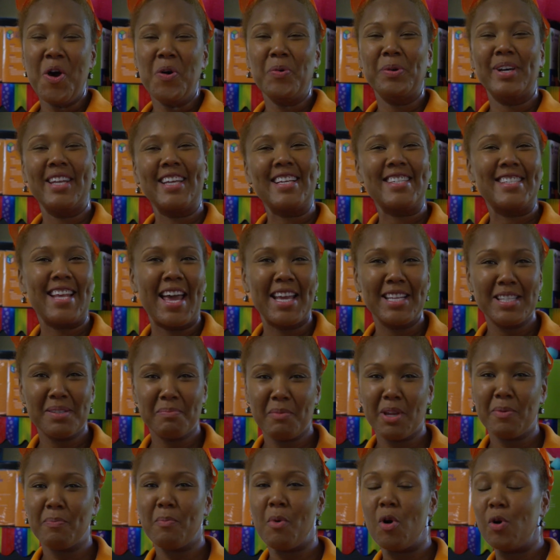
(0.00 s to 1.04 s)
What excites
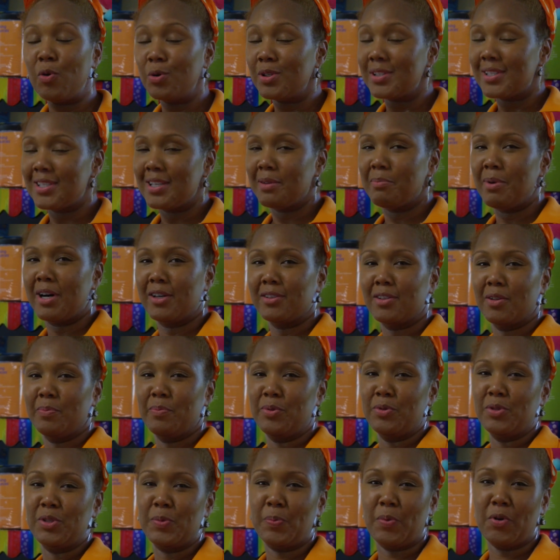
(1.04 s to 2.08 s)
me most about the
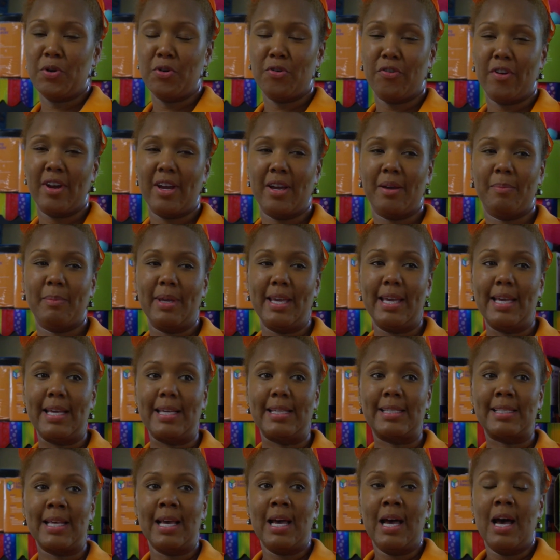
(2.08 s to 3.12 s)
Boost program
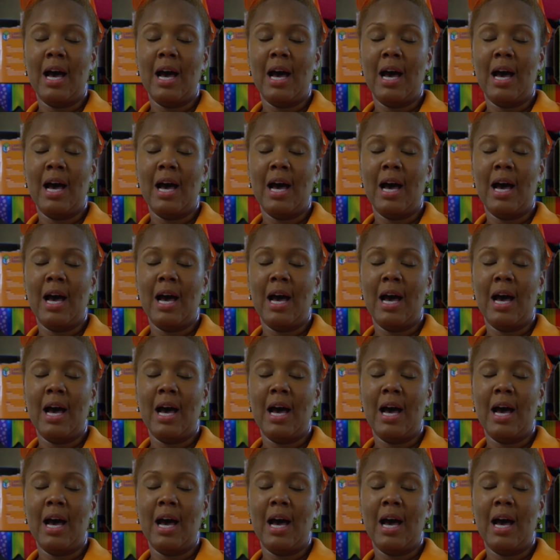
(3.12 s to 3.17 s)
is